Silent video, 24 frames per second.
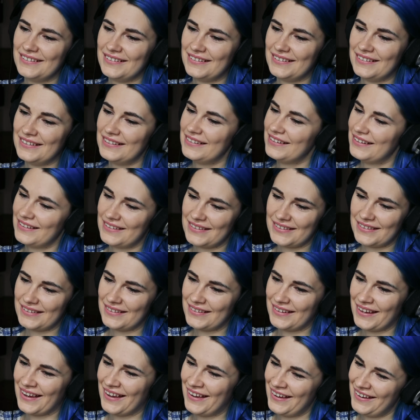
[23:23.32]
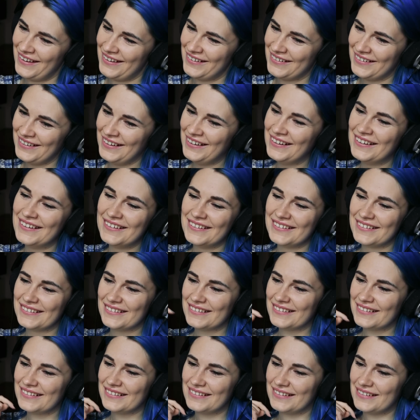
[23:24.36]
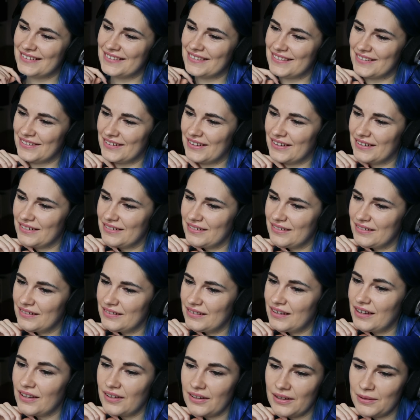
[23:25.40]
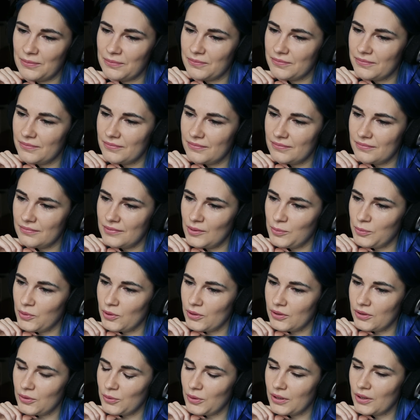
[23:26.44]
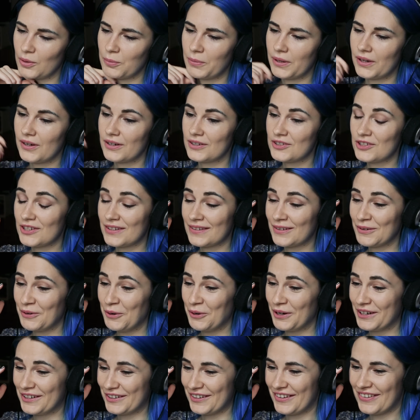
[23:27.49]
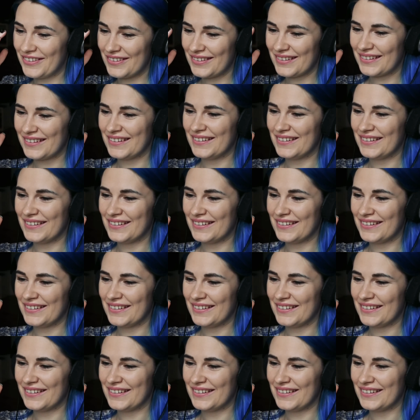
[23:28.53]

He needs to die. He needs to die. Kill him. Moonbyul will do it. Oh my god, she's so gorgeous.